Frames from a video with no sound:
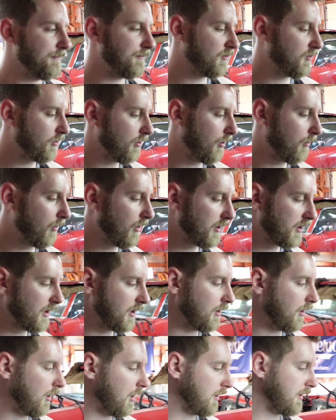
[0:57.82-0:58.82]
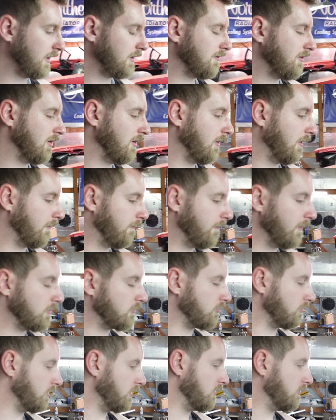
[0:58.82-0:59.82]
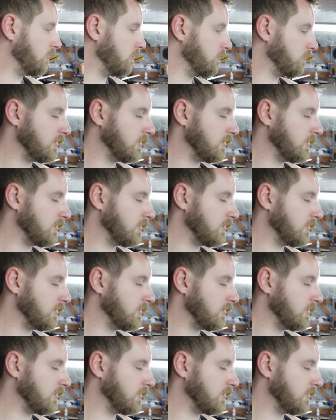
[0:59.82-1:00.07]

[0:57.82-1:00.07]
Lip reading: start working on it officially to